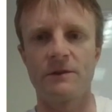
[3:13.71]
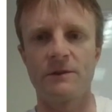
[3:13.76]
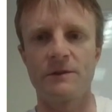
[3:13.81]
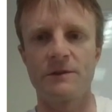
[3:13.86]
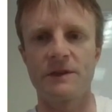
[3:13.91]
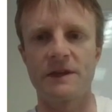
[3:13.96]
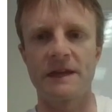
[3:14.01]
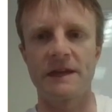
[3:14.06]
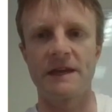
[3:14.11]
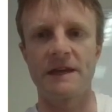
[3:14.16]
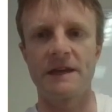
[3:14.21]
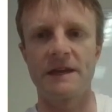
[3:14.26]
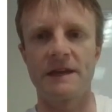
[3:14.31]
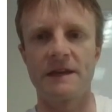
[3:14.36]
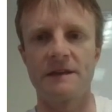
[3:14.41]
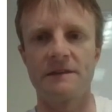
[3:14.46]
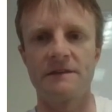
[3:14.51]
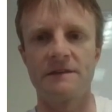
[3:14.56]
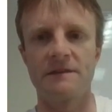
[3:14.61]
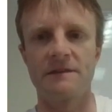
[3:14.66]
thing
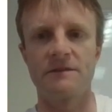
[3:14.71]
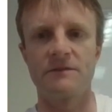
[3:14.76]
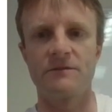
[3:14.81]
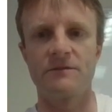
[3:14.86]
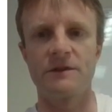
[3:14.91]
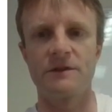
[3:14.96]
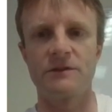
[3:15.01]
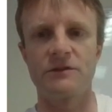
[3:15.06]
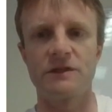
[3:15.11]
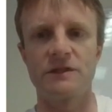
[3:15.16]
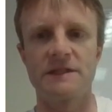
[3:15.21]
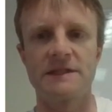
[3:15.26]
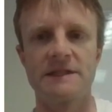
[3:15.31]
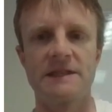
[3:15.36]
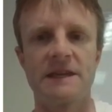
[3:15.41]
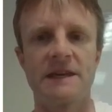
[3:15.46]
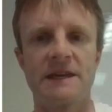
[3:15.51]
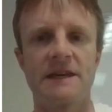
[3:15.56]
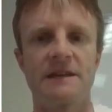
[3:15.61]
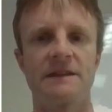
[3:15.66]
and the divergence
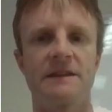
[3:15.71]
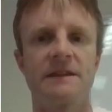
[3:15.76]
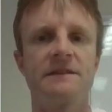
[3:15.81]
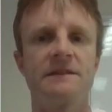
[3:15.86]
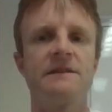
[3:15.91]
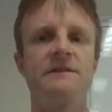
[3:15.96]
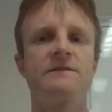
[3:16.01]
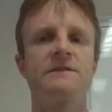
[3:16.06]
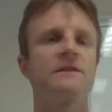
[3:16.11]
thing. Like these things